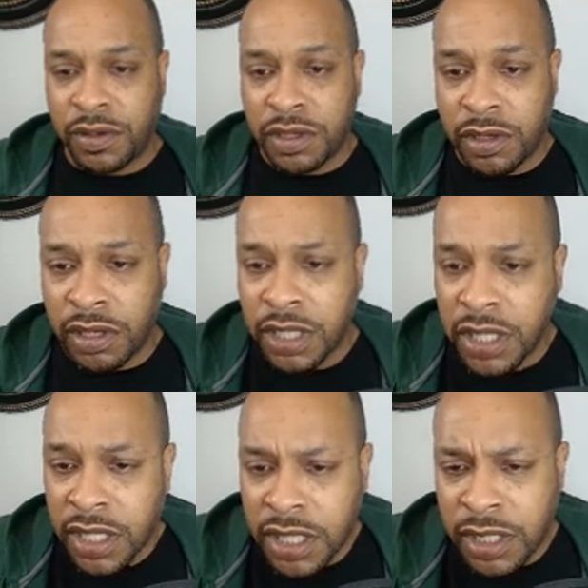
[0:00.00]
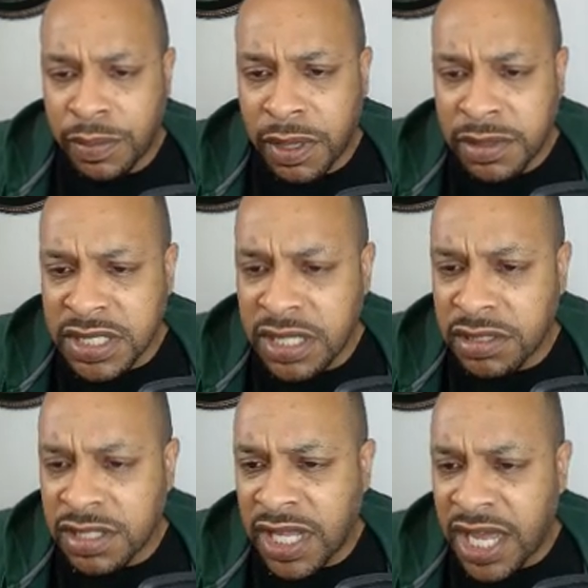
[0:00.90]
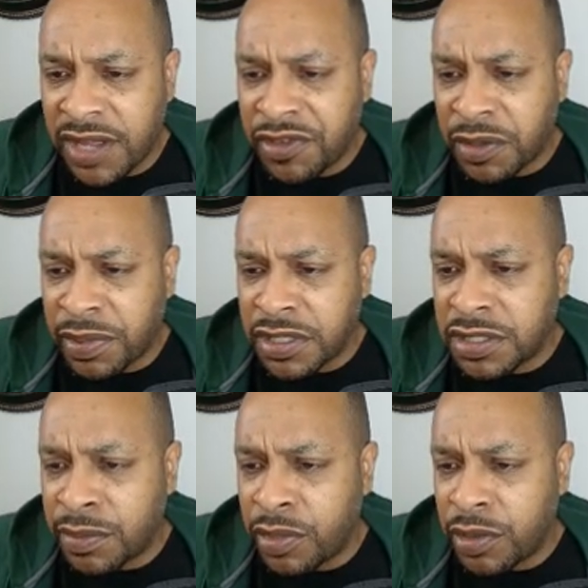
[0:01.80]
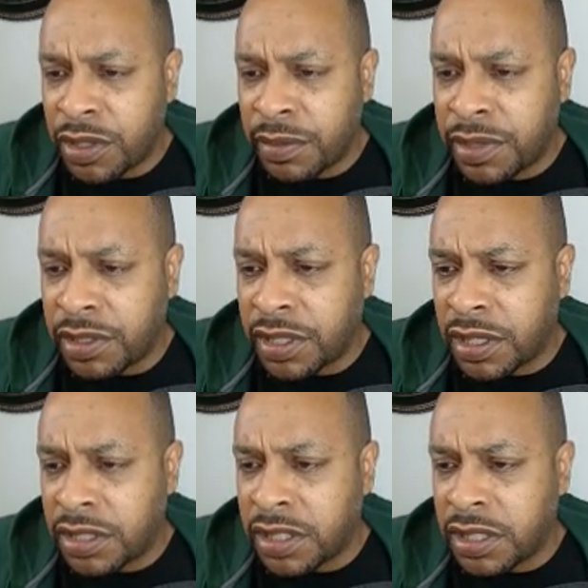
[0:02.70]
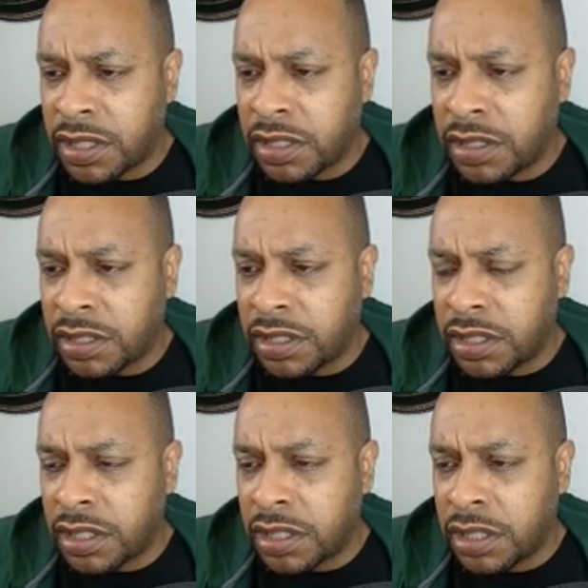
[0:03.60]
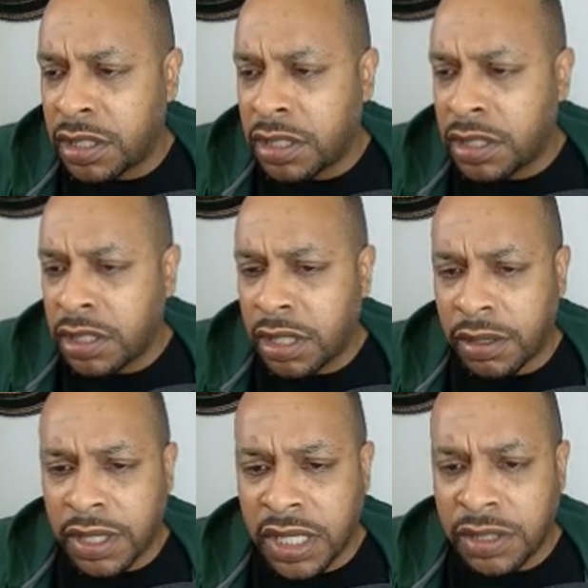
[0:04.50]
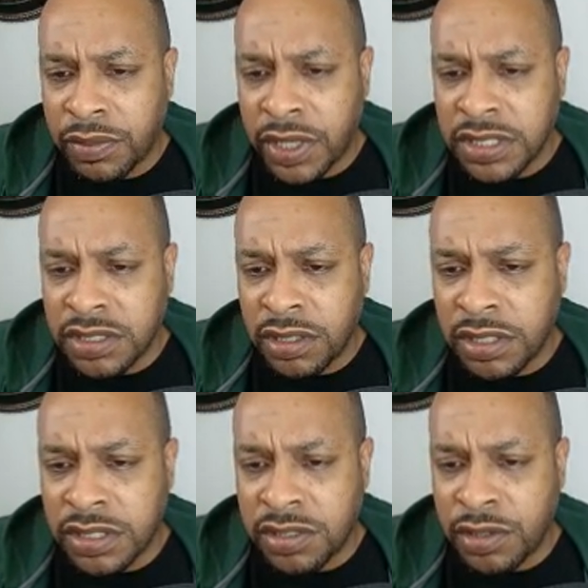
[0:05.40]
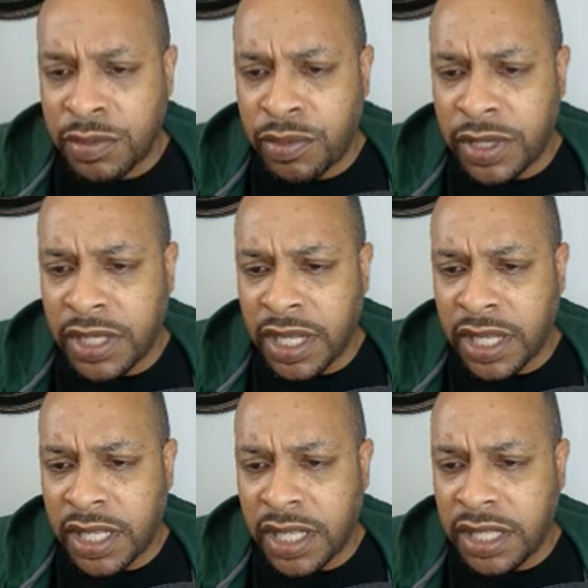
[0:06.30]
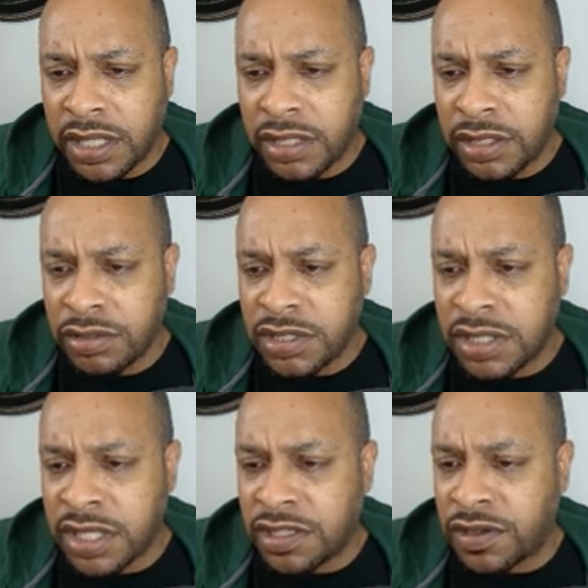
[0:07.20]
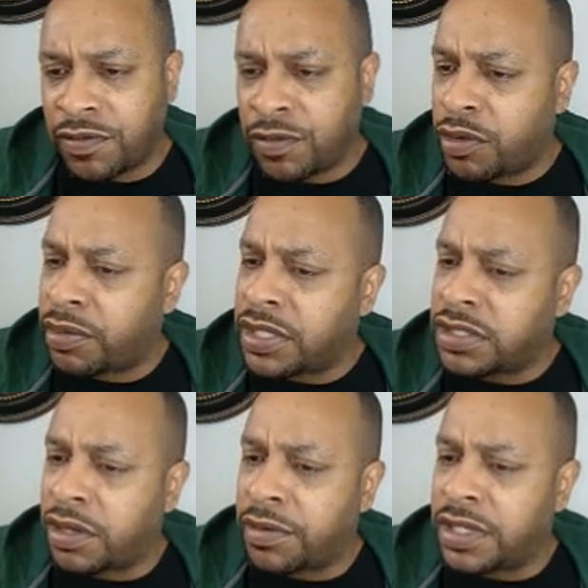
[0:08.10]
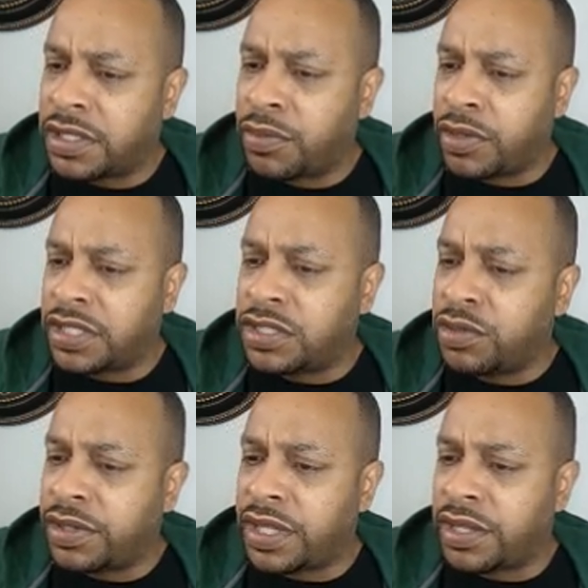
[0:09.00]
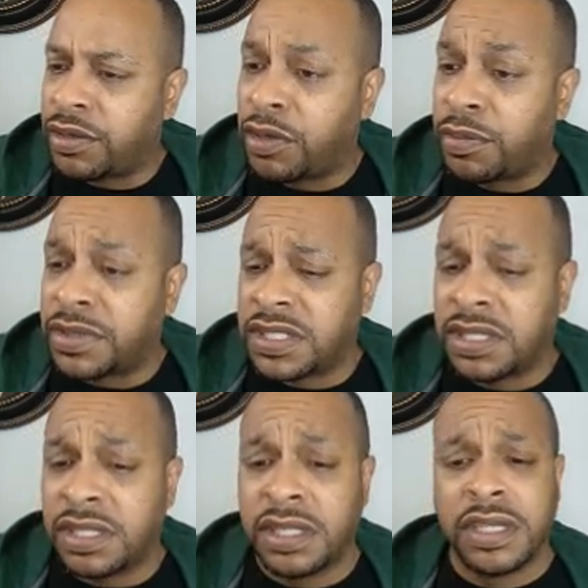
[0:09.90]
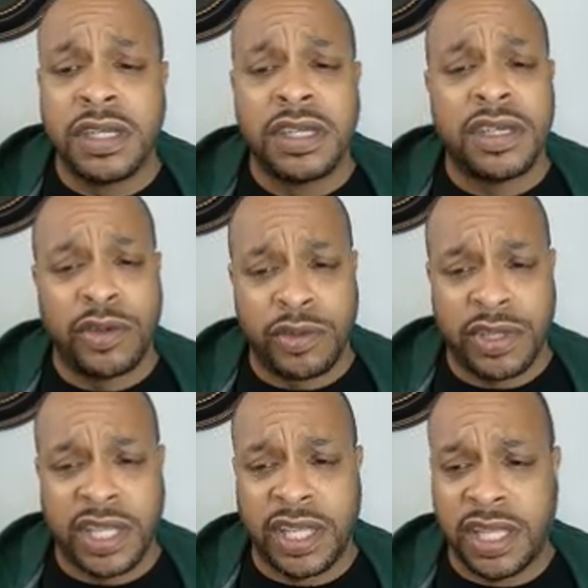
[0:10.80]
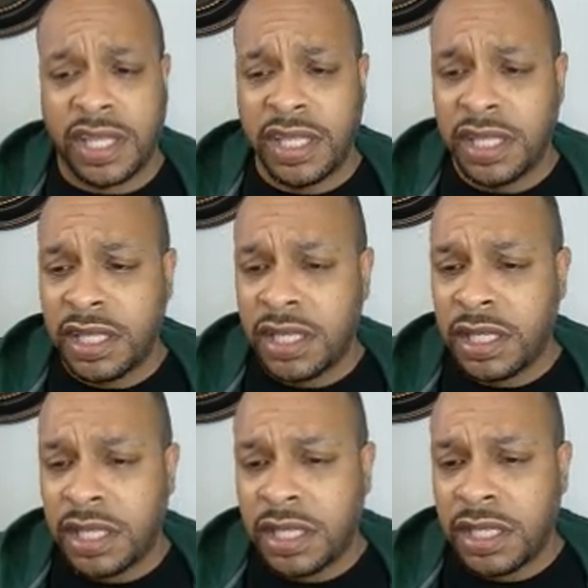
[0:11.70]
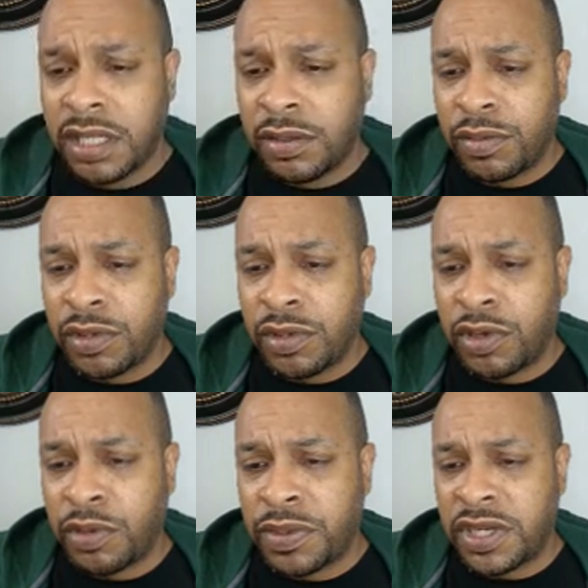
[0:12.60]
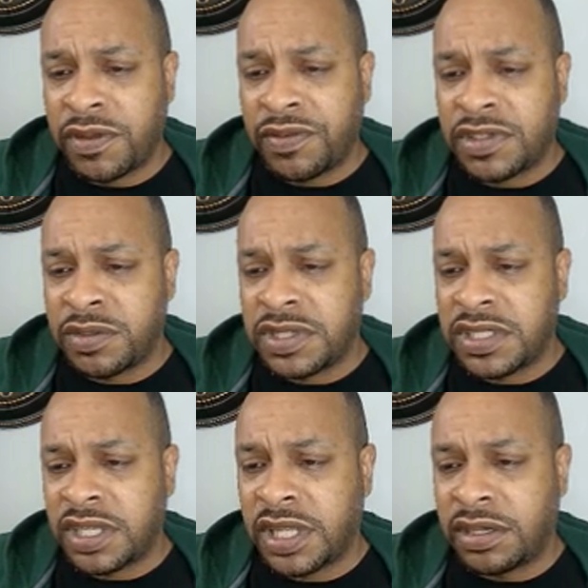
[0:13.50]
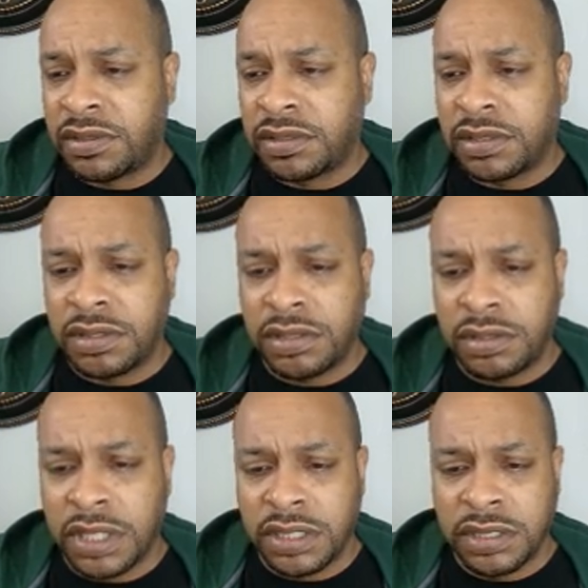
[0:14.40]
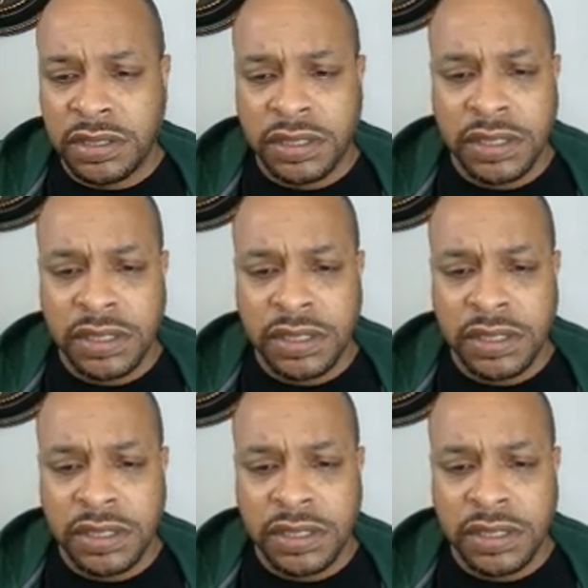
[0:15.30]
going on. The public sale is live. You can purchase your board, billionaire here, da, da, da. All right, price is only 0.9 ETH. Huge discounts, our floor price is already 0.2 ETH on OpenSea. Okay. We'll open it definitely until we sell out. Okay.